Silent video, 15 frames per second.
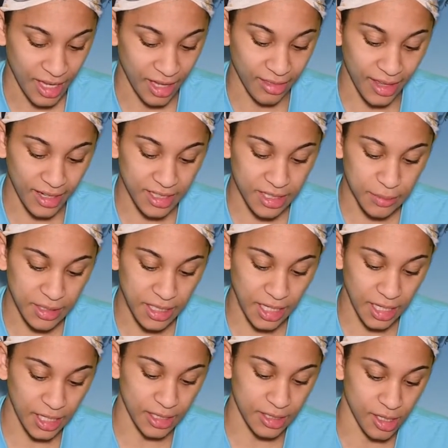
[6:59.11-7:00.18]
And that is
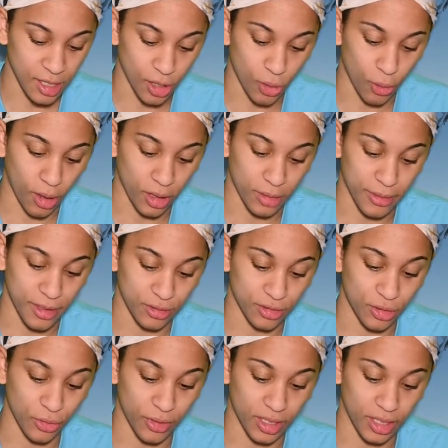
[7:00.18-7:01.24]
because koala bears
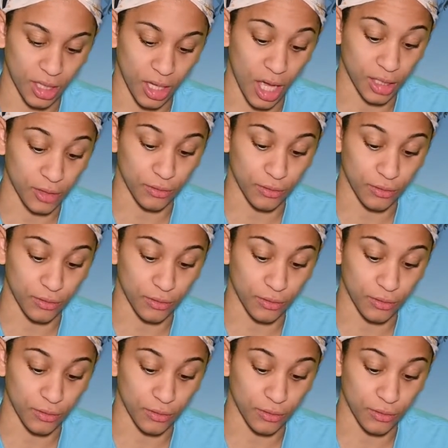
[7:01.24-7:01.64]
don't get a lot of